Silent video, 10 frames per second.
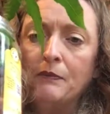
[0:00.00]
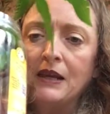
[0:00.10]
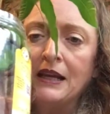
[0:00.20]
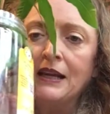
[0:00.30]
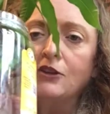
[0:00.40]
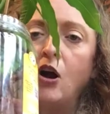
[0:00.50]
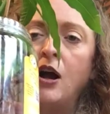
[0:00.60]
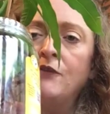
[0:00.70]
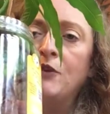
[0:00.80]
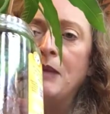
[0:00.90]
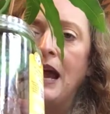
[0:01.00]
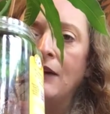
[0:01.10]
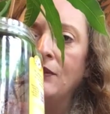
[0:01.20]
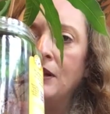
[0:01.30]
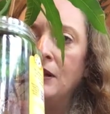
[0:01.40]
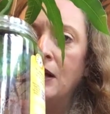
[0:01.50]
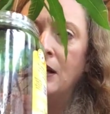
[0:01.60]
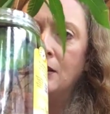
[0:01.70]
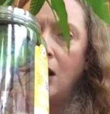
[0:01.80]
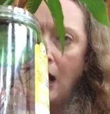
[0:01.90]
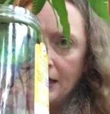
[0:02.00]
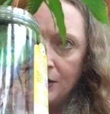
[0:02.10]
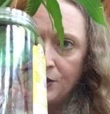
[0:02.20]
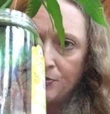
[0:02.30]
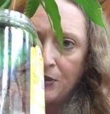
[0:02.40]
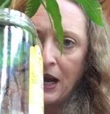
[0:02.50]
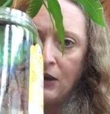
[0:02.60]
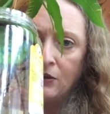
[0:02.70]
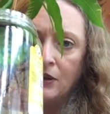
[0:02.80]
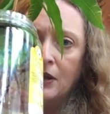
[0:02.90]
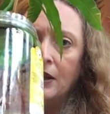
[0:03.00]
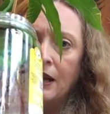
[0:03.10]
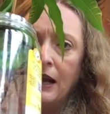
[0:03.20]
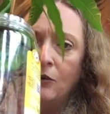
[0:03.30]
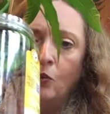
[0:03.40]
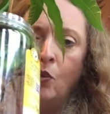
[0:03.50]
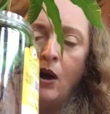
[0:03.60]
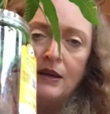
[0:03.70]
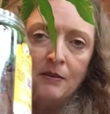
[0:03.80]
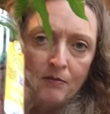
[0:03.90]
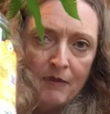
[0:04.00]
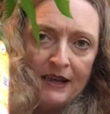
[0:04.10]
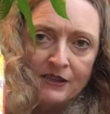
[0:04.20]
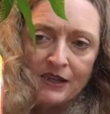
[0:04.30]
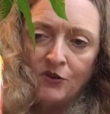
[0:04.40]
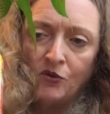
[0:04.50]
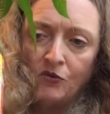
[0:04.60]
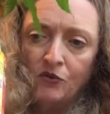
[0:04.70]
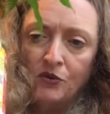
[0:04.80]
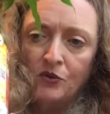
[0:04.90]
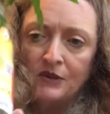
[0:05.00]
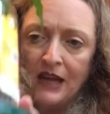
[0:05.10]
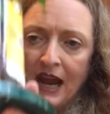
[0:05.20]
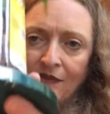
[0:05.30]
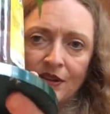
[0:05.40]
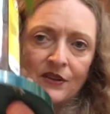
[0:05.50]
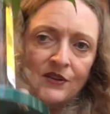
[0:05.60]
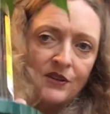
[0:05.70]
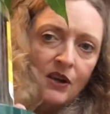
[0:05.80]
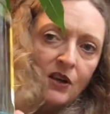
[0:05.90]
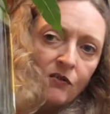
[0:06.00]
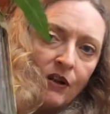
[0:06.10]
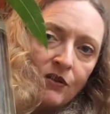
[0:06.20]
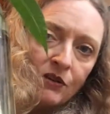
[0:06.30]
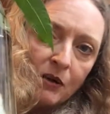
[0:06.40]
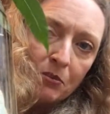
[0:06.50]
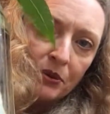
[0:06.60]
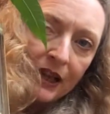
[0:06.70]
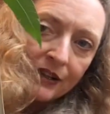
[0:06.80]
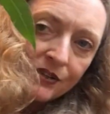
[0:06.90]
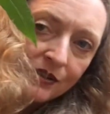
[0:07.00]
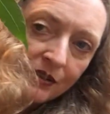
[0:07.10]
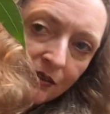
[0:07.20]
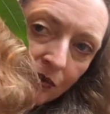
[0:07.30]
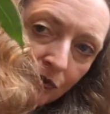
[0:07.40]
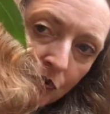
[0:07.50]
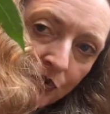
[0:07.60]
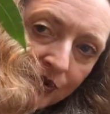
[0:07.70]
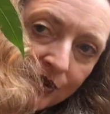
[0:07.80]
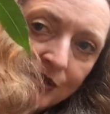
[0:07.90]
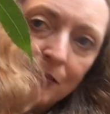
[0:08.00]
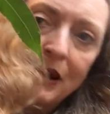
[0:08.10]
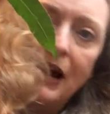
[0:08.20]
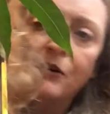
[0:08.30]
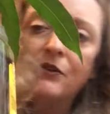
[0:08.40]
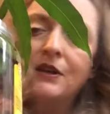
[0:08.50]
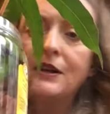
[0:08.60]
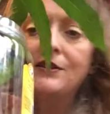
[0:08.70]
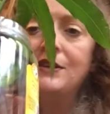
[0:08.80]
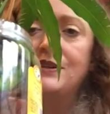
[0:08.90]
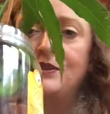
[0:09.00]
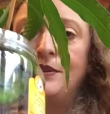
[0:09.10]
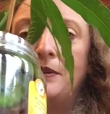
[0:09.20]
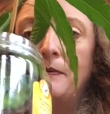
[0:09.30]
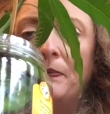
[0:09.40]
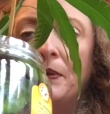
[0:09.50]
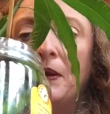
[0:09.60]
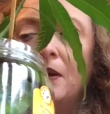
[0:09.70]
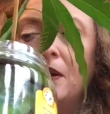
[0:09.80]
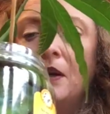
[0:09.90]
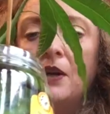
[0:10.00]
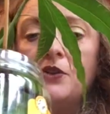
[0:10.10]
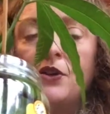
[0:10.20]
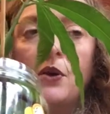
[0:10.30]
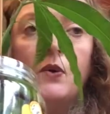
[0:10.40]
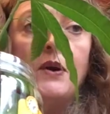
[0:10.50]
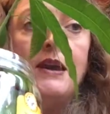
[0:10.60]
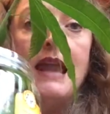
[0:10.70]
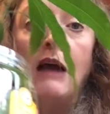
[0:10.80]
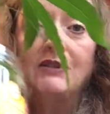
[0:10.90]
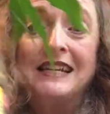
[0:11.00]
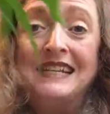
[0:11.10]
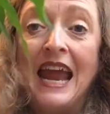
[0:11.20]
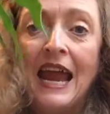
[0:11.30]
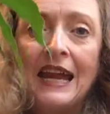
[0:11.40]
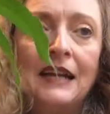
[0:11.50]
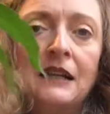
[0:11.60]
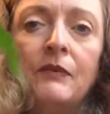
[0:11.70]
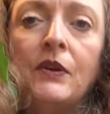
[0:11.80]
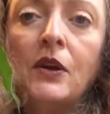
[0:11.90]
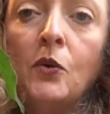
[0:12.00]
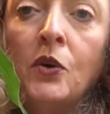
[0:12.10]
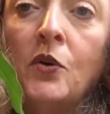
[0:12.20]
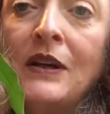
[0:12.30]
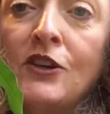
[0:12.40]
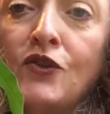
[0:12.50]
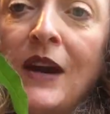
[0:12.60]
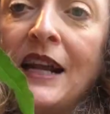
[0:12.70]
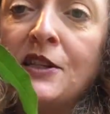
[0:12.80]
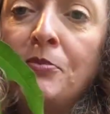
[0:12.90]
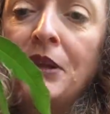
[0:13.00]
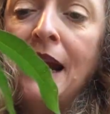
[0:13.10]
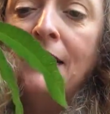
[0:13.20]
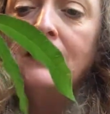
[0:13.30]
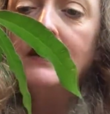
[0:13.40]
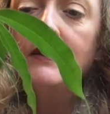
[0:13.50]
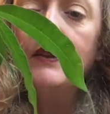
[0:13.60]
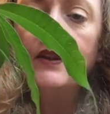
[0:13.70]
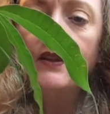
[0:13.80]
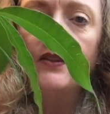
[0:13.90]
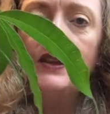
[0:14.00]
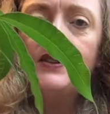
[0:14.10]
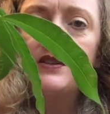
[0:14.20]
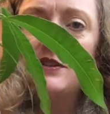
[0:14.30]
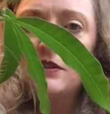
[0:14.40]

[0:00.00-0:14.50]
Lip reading: it had gone from having a tiny sprout and one main central root to having this rather complex root system now that exists. So now today, we're going to transplant this